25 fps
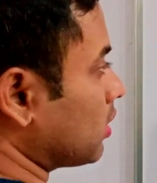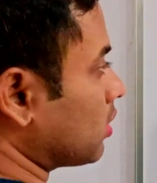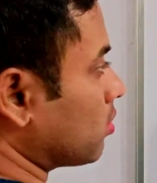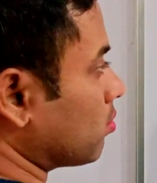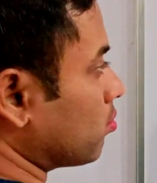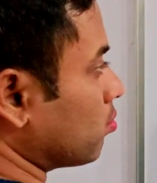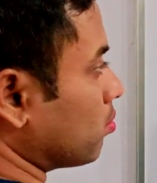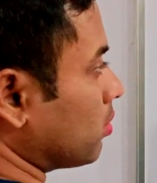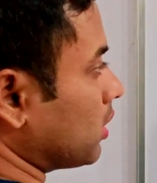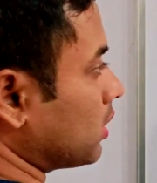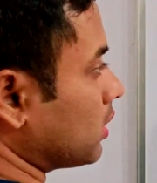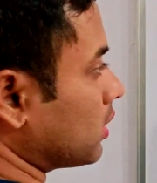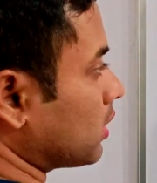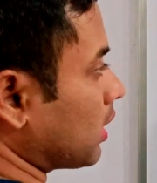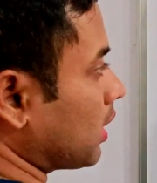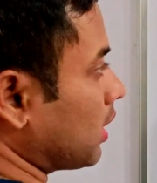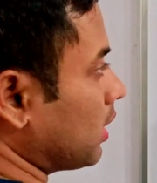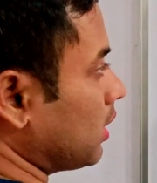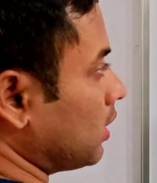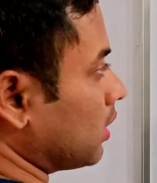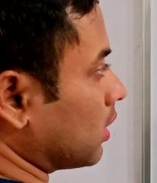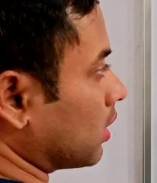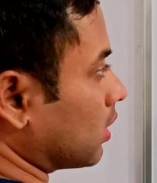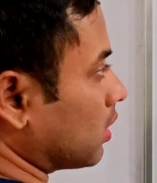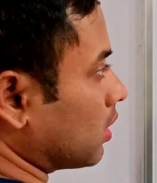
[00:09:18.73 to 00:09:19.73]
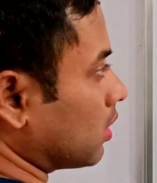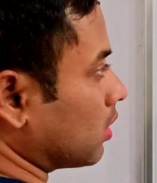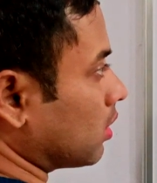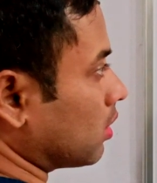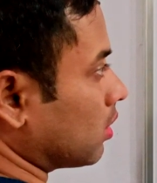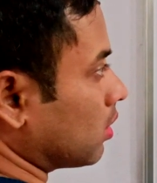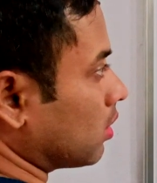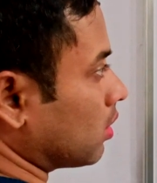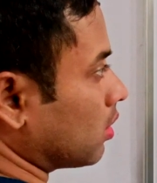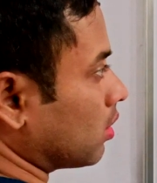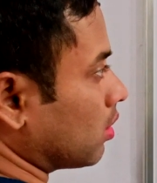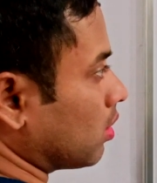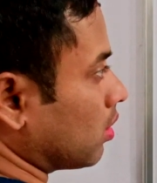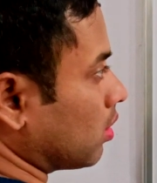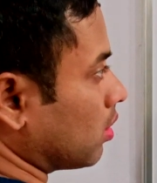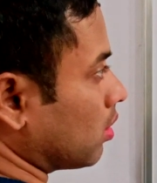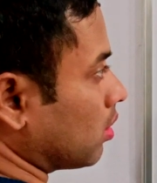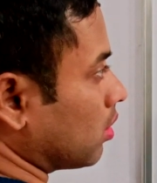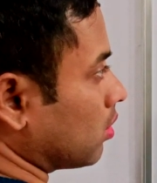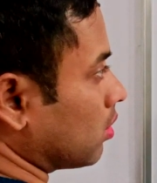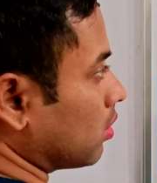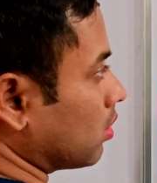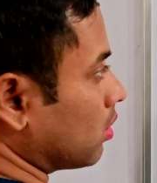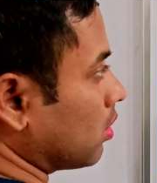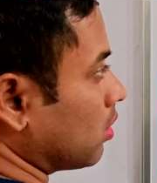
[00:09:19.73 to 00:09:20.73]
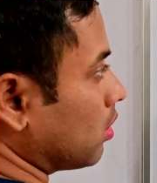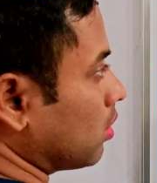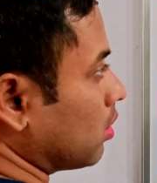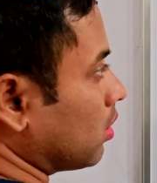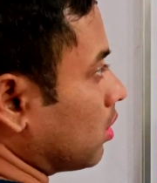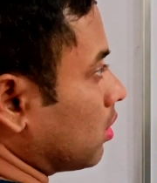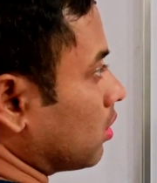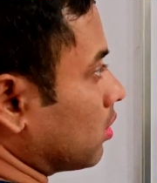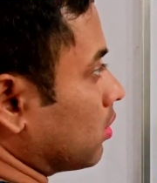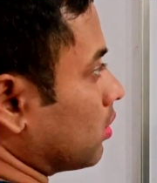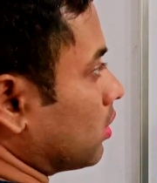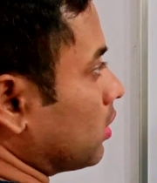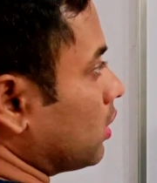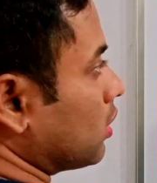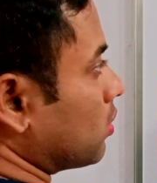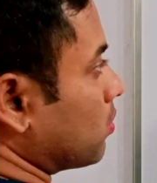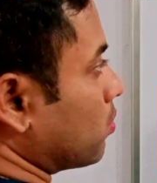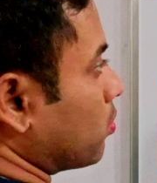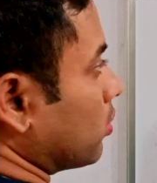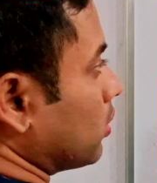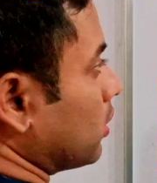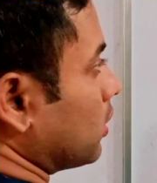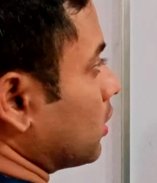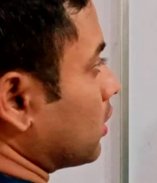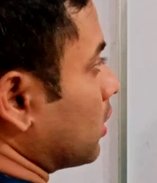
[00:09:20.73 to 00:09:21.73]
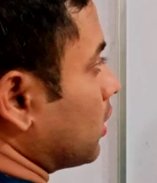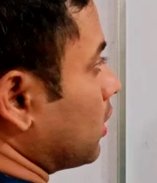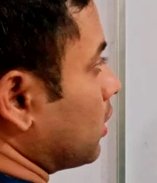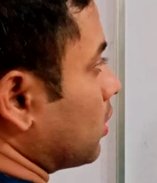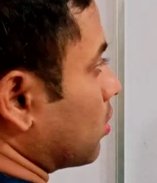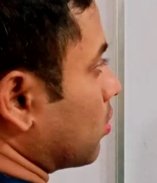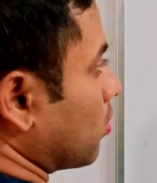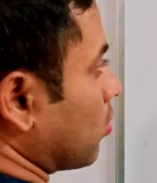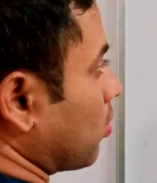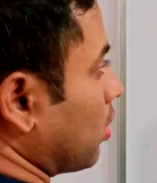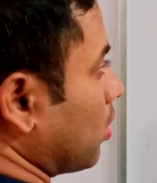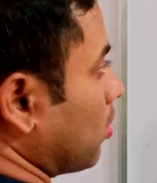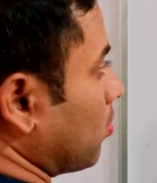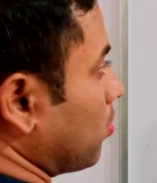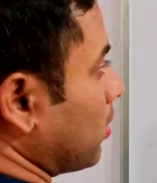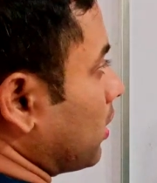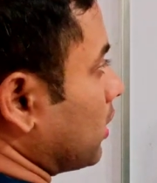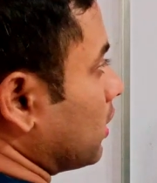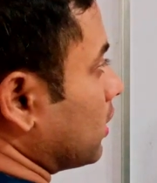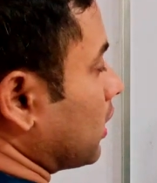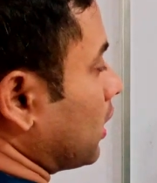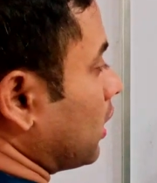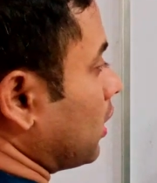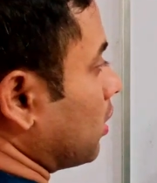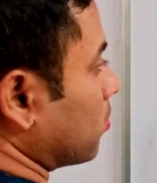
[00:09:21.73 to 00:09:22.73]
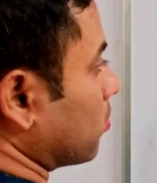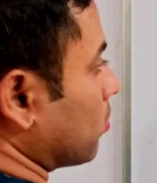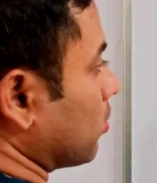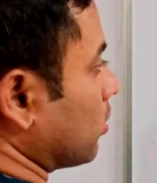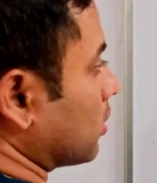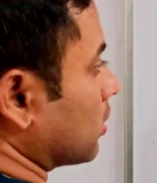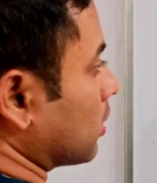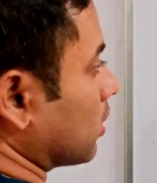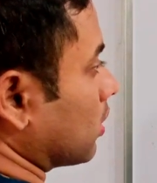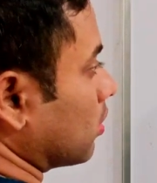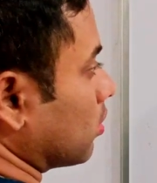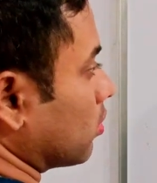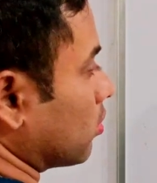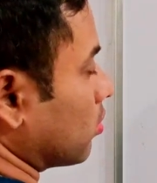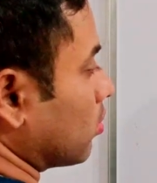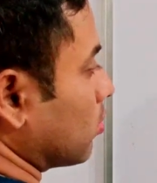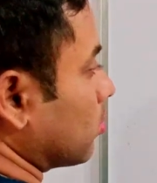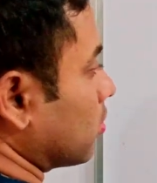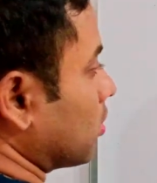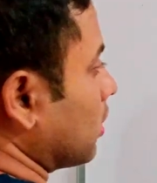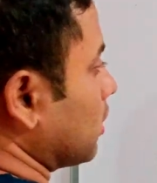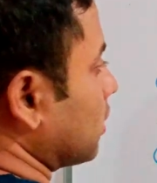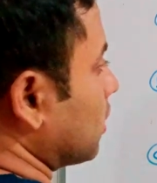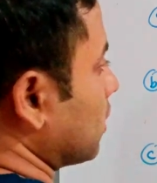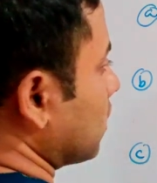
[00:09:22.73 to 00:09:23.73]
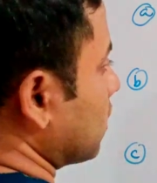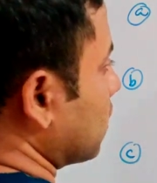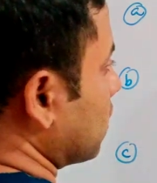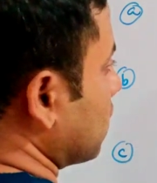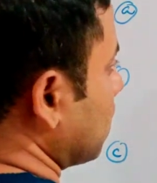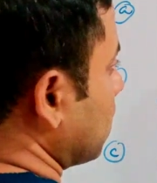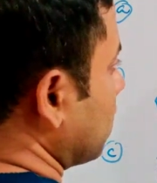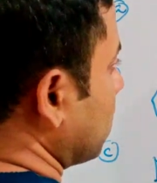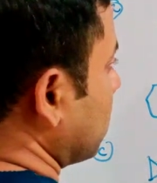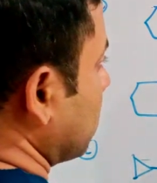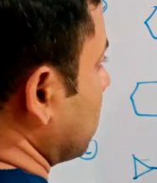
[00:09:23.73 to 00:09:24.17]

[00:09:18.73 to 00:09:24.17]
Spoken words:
as benzylic, this position is called benzylic position. So this is 3